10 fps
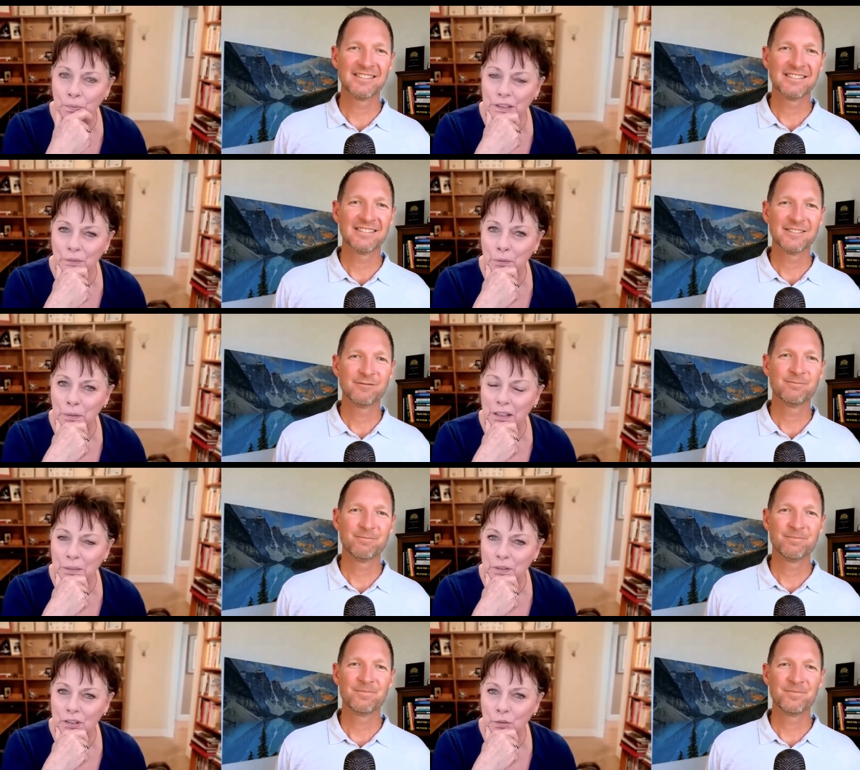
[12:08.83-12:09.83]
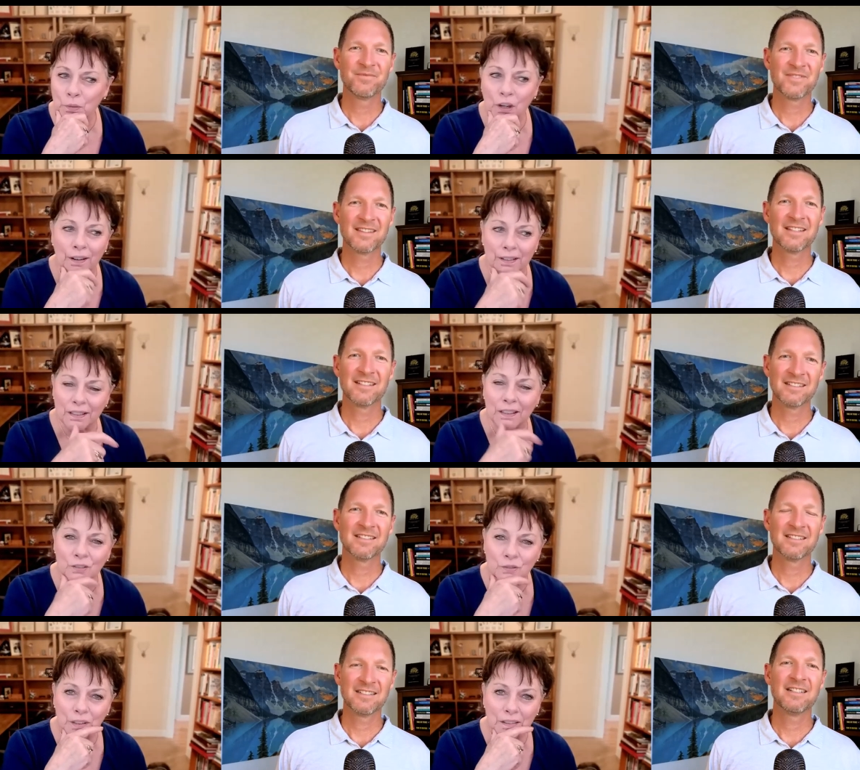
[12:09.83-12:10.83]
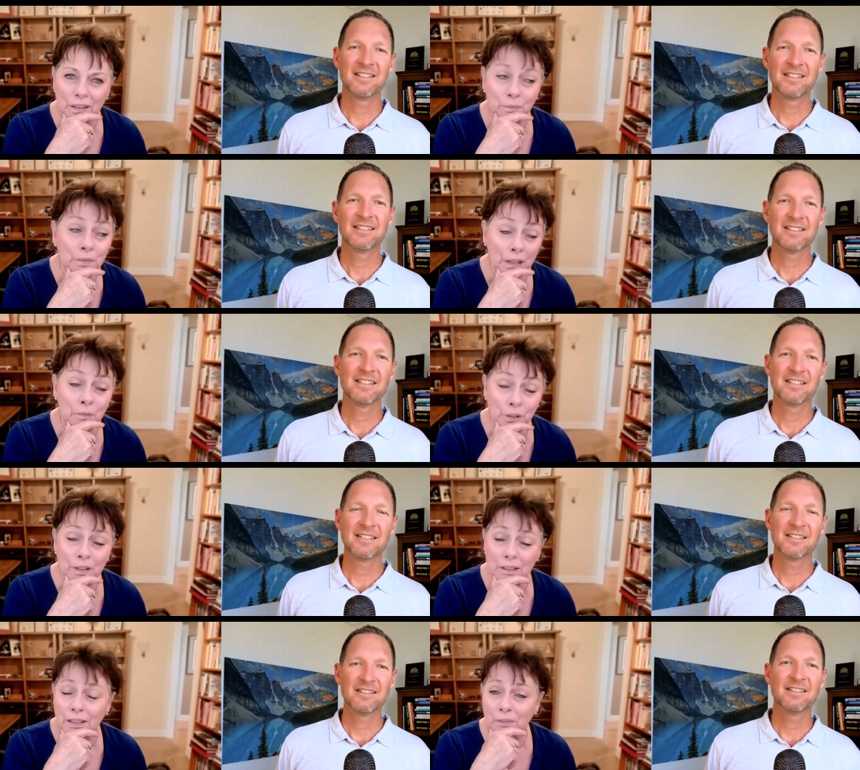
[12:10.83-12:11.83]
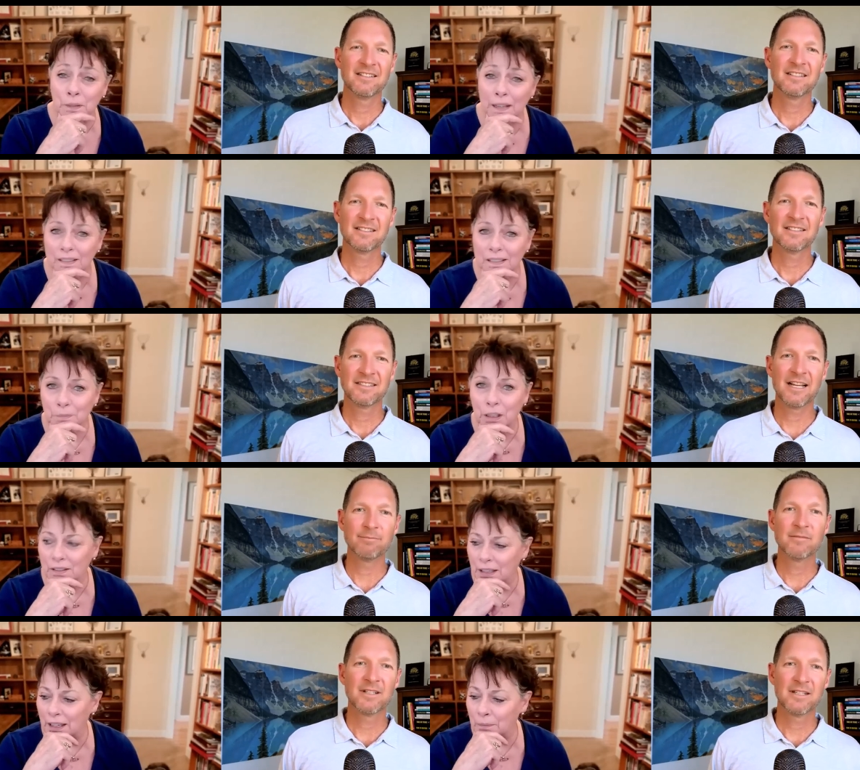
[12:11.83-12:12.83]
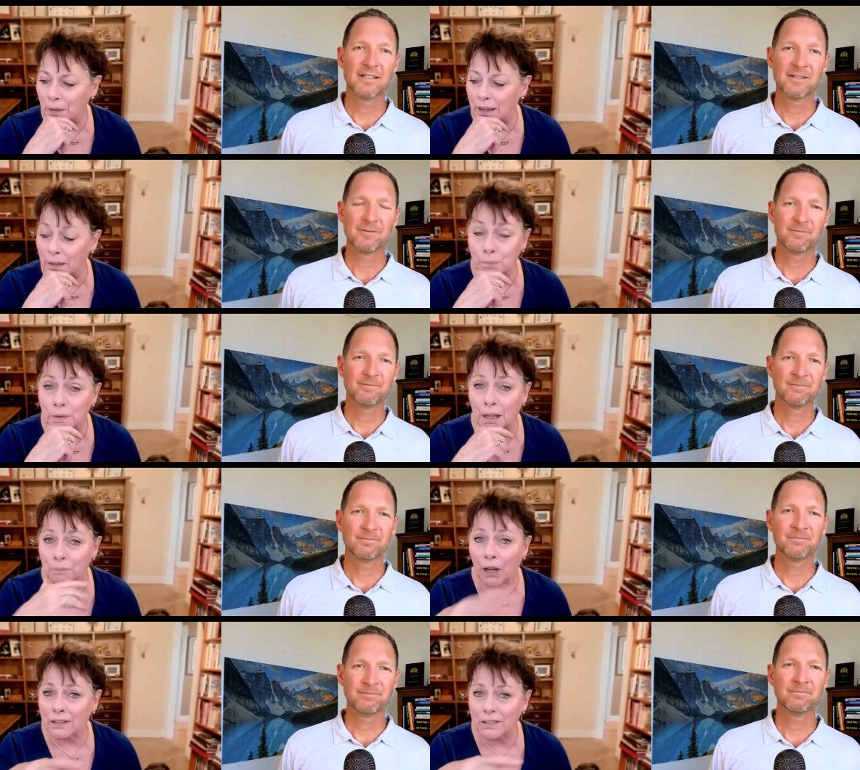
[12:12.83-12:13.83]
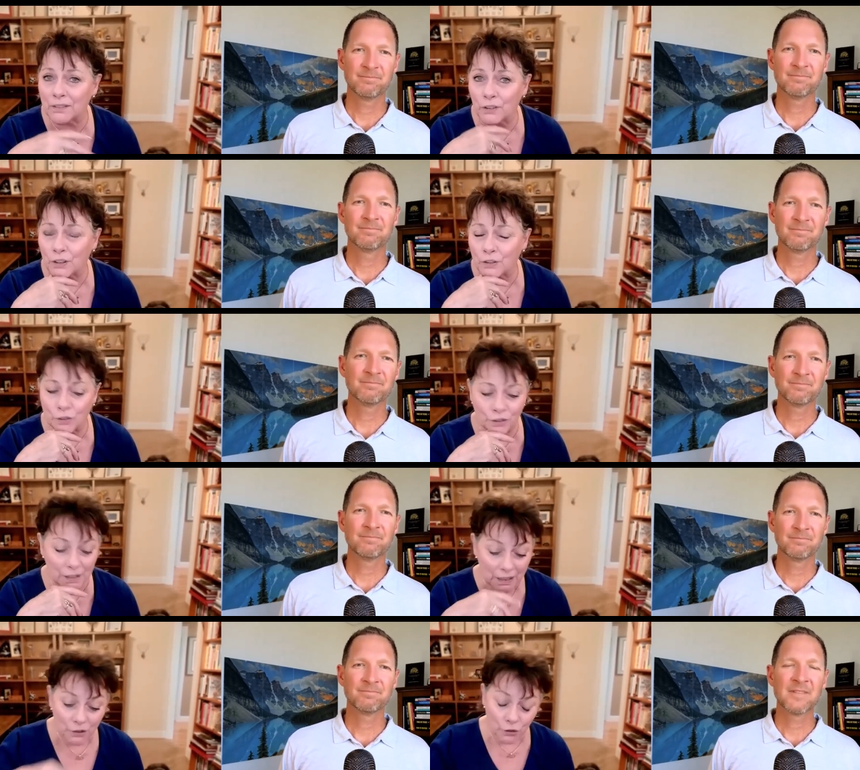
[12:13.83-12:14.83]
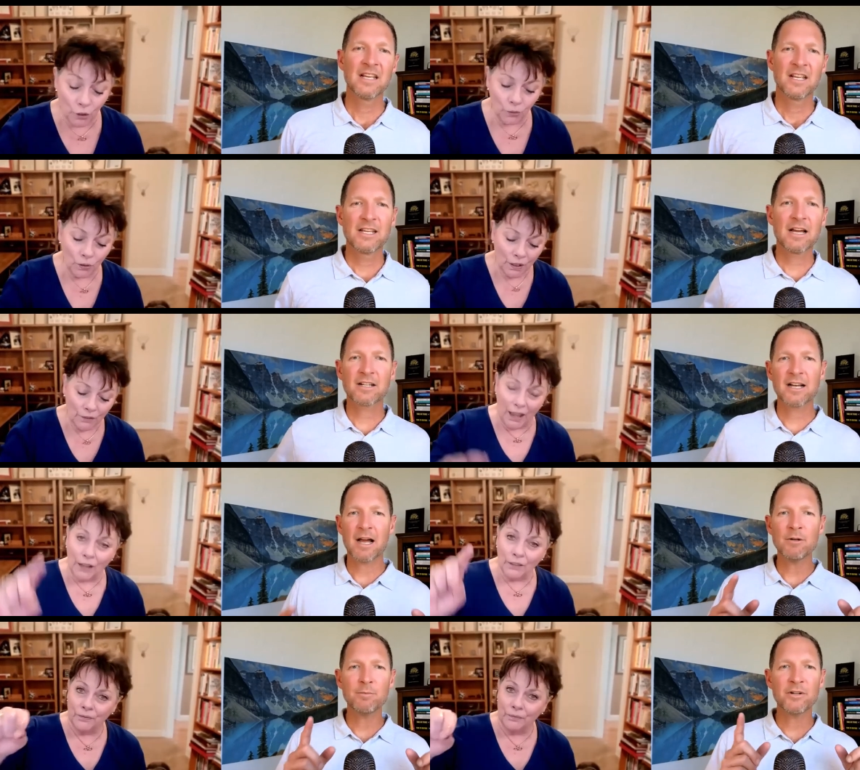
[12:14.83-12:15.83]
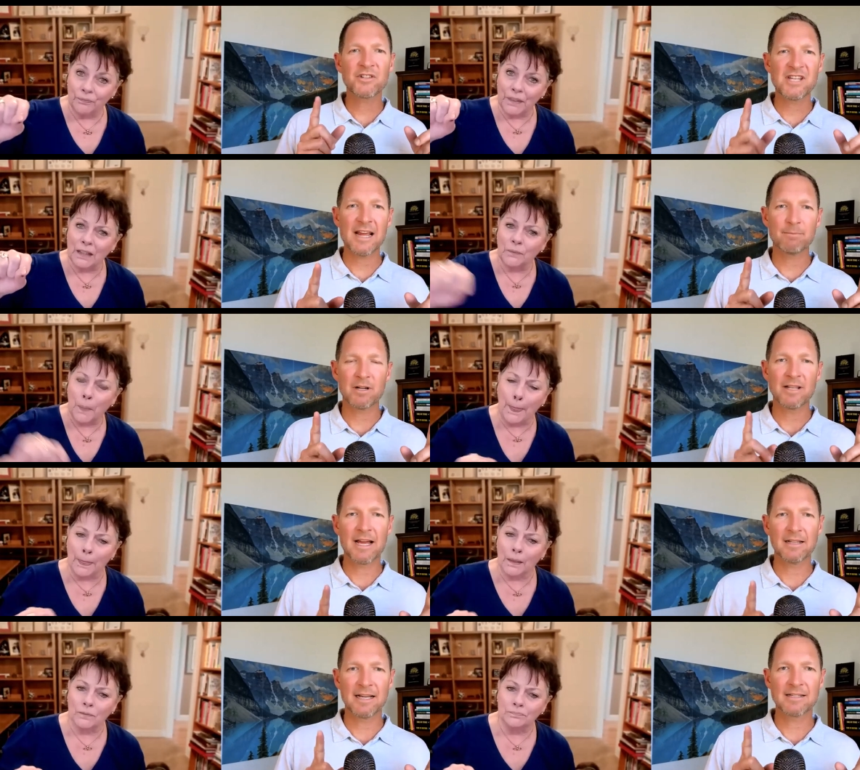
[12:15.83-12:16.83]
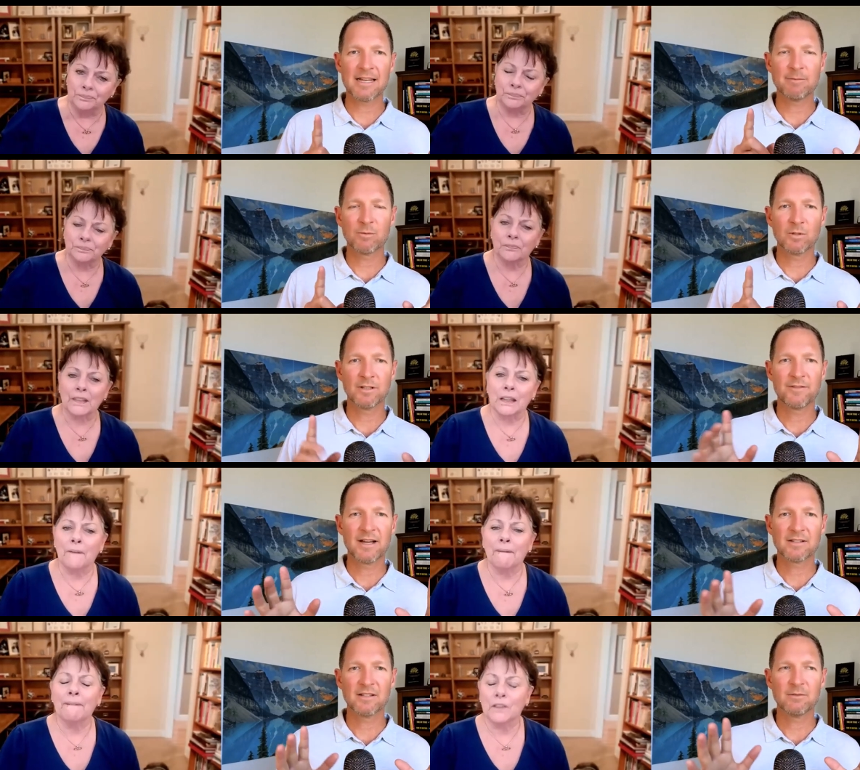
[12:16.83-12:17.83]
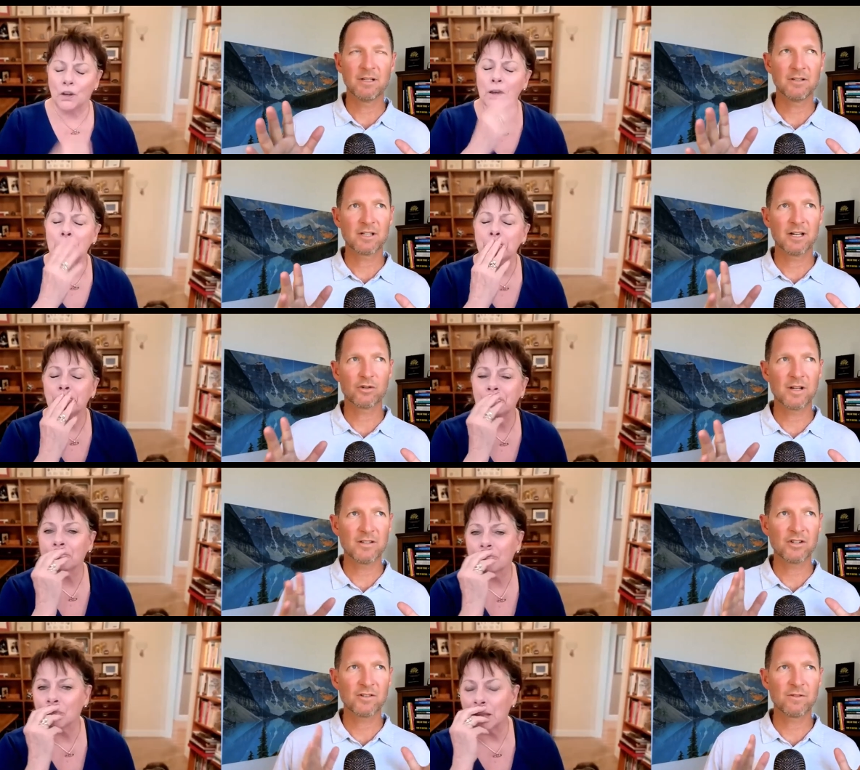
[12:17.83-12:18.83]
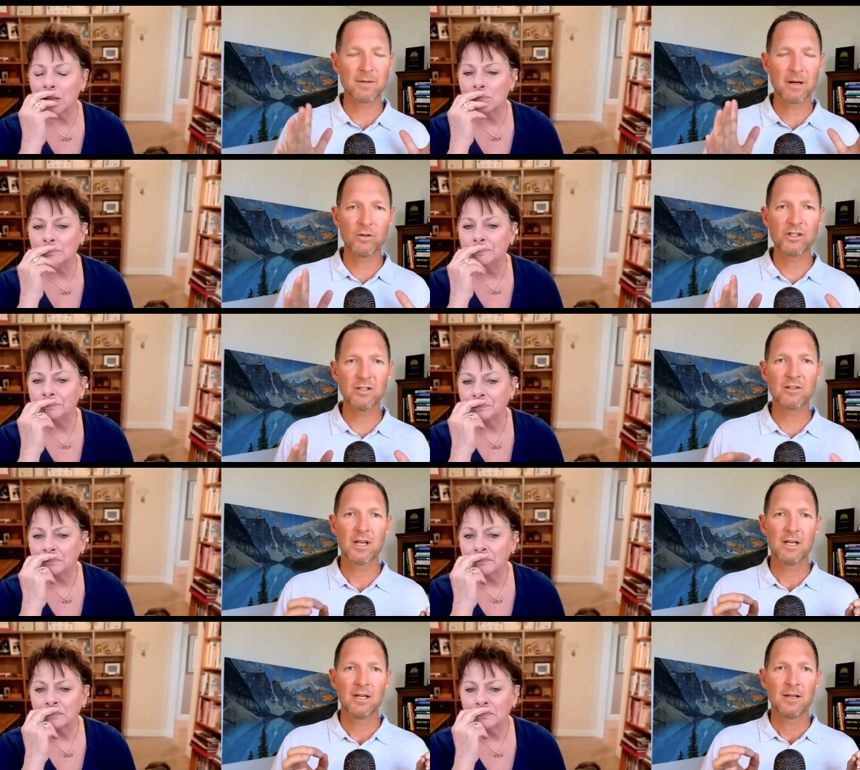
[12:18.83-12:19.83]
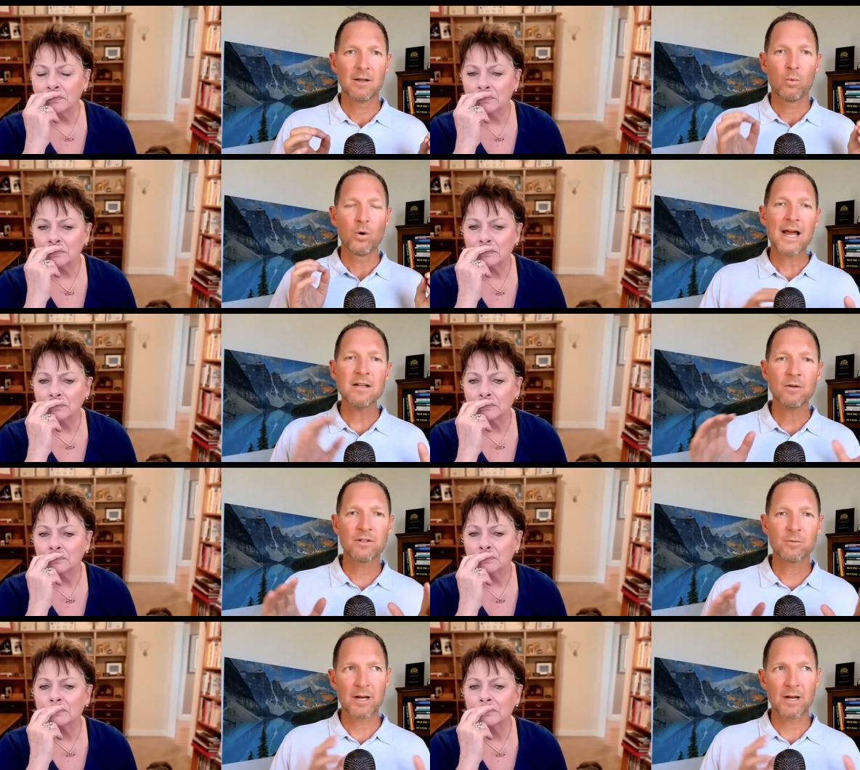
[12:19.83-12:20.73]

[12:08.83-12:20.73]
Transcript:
Speaker 1: believe we'd be in the position we are as an industry, and we're in a tough place because yeah. I am, I am, I'm honestly very concerned.
Speaker 2: So yeah, I, am uh, going to put a stamp on that last statement really fast and, and, kind of transition from there, which is what I noticed